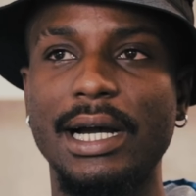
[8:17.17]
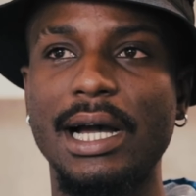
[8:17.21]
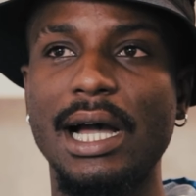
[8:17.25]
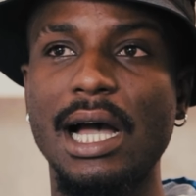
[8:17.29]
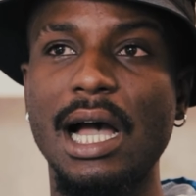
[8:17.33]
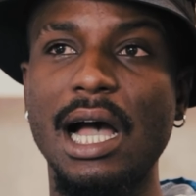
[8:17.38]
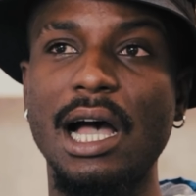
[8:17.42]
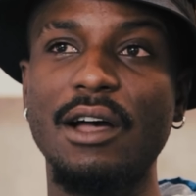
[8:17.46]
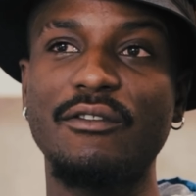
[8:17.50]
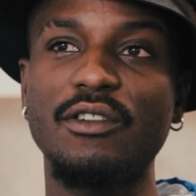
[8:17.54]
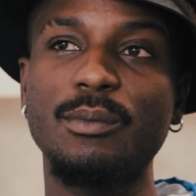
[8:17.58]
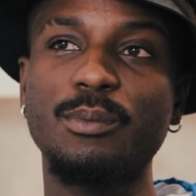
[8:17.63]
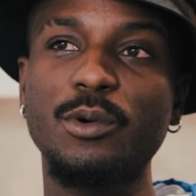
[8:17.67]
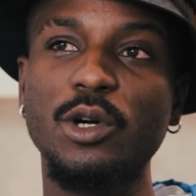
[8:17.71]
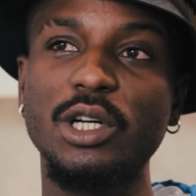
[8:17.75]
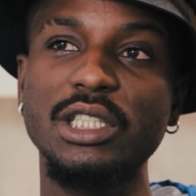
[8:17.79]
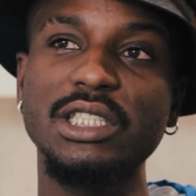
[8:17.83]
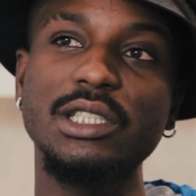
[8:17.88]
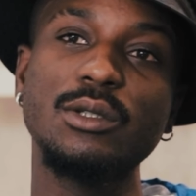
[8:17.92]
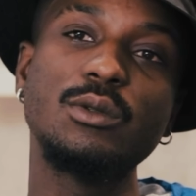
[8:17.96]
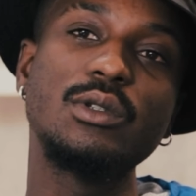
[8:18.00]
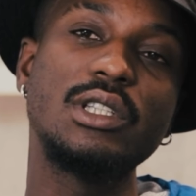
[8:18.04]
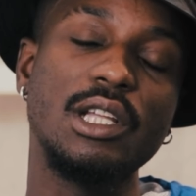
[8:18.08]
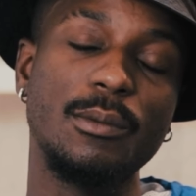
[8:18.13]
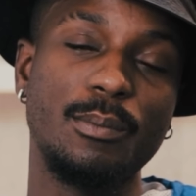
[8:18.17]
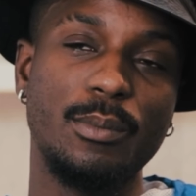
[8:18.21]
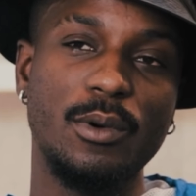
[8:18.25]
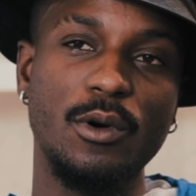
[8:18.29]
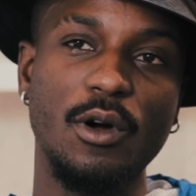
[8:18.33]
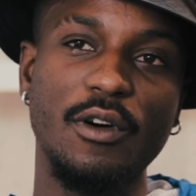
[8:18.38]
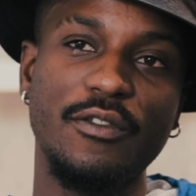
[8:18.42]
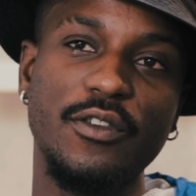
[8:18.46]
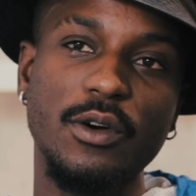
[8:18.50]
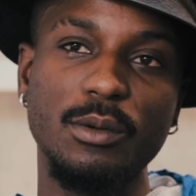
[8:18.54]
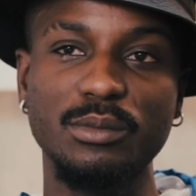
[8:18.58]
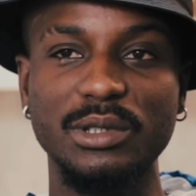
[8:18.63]
I have a project with a
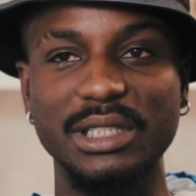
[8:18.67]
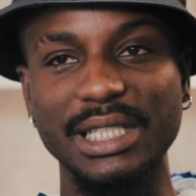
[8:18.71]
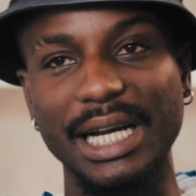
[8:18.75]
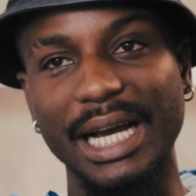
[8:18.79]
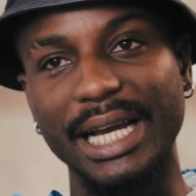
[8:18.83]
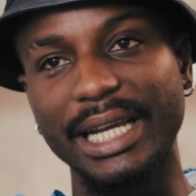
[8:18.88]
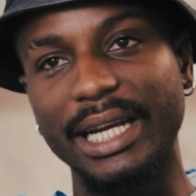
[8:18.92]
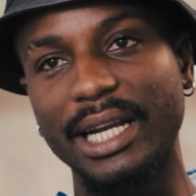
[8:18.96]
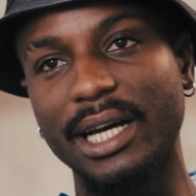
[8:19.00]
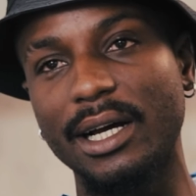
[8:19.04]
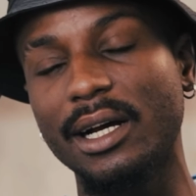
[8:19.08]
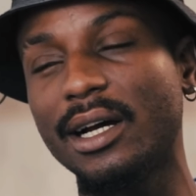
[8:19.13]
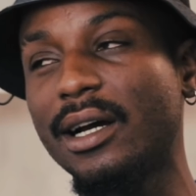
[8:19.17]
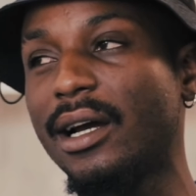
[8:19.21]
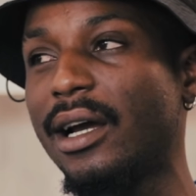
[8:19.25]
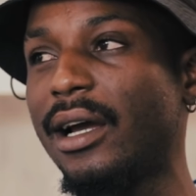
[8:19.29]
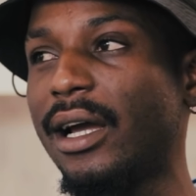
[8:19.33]
bro from China.